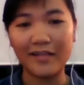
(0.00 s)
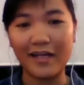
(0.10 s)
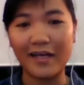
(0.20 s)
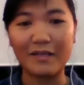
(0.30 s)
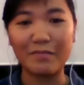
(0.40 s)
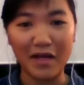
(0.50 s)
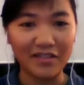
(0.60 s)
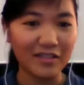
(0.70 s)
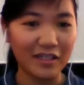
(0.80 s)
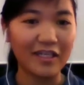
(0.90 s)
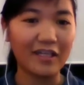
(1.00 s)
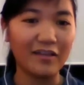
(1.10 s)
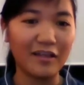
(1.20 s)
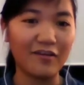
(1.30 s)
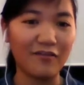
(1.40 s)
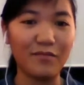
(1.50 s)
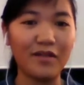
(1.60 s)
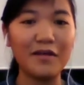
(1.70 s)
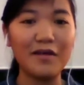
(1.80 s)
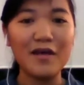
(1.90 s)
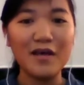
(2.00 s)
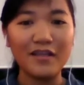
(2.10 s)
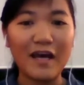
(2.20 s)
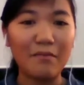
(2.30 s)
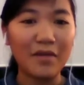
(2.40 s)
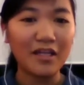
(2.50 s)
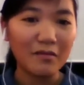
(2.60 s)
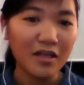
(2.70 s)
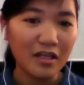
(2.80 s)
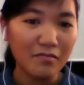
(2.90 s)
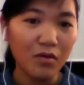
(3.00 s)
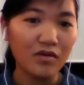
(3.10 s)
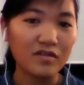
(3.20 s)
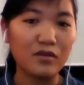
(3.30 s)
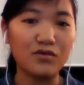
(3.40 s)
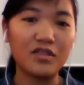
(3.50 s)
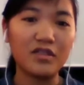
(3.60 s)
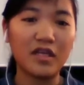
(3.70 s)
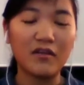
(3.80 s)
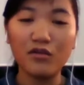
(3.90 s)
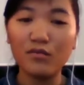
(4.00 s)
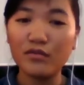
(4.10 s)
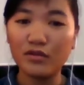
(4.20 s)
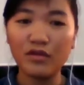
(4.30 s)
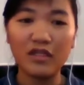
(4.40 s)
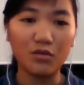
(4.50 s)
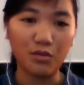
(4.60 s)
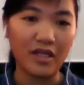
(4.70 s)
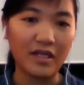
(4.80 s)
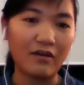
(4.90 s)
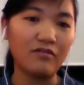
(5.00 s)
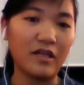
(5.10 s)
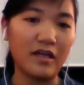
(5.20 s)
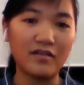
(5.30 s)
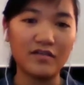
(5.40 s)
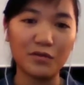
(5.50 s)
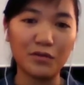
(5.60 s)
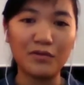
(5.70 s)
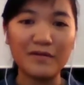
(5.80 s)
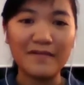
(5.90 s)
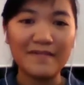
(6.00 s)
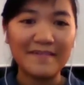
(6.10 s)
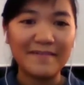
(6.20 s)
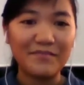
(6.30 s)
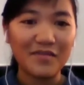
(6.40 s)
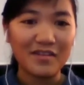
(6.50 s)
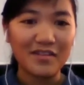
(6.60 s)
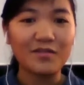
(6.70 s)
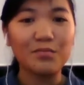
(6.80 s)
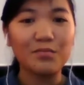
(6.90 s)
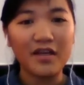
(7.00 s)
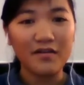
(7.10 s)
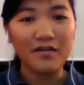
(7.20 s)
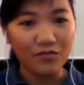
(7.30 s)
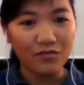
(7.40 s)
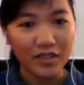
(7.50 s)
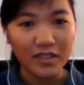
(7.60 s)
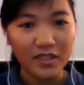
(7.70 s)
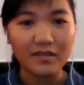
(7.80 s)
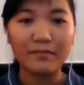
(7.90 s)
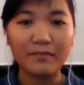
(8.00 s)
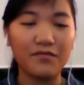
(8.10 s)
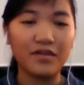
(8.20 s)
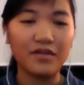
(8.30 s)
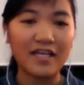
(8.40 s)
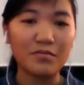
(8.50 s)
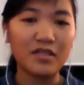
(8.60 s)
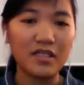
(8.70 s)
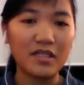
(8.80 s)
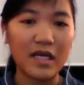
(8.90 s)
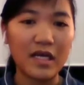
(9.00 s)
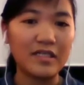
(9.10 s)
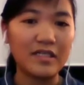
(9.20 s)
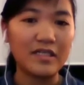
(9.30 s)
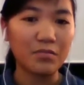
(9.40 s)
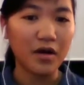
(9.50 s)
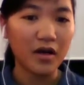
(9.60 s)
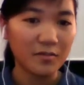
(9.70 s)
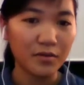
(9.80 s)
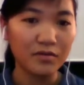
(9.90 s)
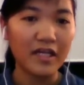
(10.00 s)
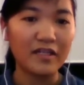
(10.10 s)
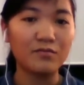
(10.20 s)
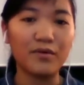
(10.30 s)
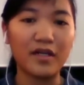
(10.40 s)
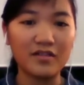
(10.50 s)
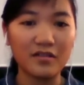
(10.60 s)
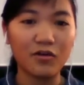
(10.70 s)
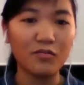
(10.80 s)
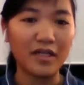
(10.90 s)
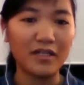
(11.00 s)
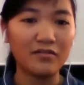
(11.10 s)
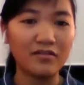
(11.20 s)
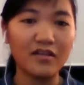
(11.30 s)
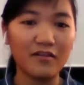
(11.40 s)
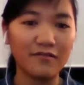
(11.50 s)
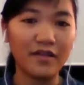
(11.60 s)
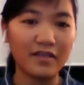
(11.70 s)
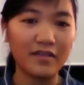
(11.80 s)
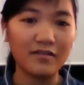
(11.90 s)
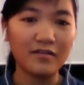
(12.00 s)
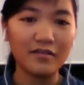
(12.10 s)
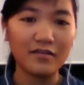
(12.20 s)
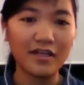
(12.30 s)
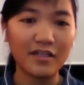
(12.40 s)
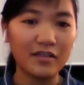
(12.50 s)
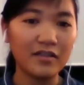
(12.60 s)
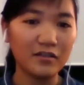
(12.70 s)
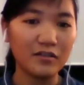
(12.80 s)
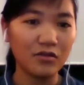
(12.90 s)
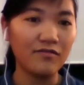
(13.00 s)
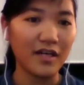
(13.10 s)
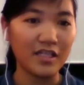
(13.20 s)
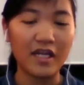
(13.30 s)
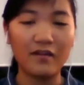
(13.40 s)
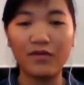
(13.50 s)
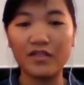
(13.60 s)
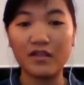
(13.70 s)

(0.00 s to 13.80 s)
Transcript: I imagine and can think of, but there are many, many more solutions and room to innovate out there. So just play around with it, come up with as many ideas as possible, and brainstorm and think of like criteria to evaluate which